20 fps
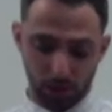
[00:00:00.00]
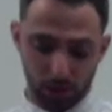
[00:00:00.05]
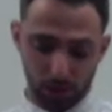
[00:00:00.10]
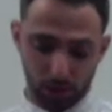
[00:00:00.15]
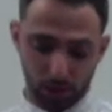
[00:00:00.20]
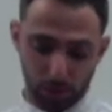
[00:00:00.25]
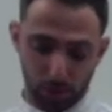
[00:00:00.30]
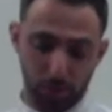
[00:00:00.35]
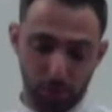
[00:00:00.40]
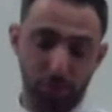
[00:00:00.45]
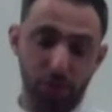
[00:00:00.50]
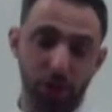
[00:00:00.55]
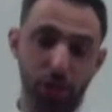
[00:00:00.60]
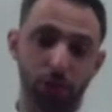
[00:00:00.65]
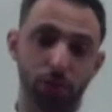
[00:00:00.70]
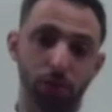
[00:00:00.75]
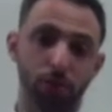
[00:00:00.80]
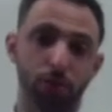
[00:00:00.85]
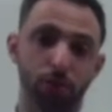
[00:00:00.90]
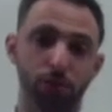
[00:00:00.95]
were pressure
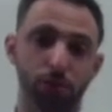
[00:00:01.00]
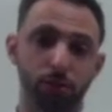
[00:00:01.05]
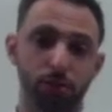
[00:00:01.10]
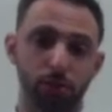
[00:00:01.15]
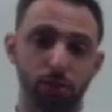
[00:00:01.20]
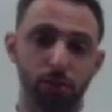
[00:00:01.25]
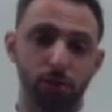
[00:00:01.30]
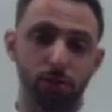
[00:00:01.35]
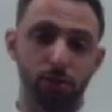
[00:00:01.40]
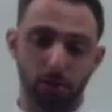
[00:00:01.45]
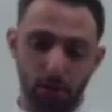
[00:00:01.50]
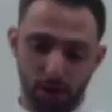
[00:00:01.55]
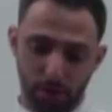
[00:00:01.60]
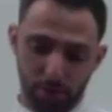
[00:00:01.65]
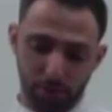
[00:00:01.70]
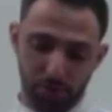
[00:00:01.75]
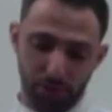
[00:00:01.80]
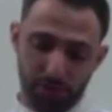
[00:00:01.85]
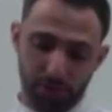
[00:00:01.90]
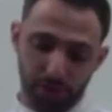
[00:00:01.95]
ulcers,
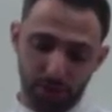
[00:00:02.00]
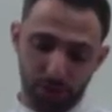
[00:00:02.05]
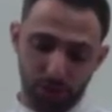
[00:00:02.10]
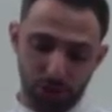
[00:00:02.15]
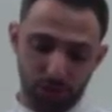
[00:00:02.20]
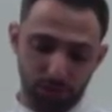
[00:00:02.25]
prevention,